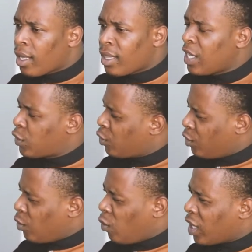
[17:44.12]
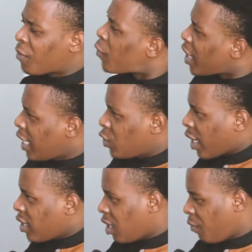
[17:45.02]
things to do with free
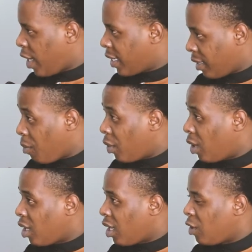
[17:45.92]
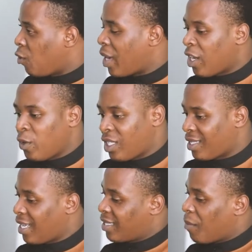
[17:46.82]
education, for example, you might notice
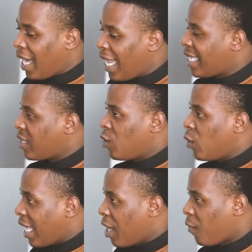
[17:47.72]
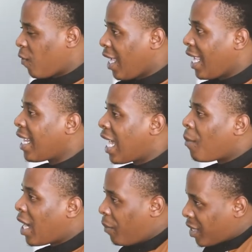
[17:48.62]
that some countries don't have the
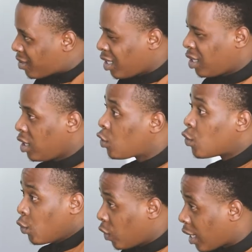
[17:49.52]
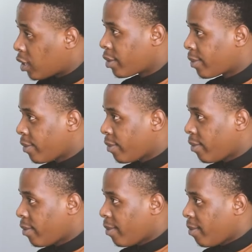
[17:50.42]
income capacity to do that,
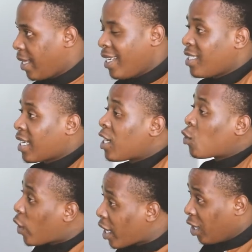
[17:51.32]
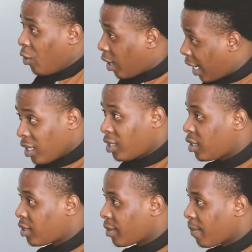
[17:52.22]
and it can't work in all
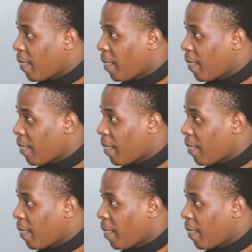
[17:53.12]
countries.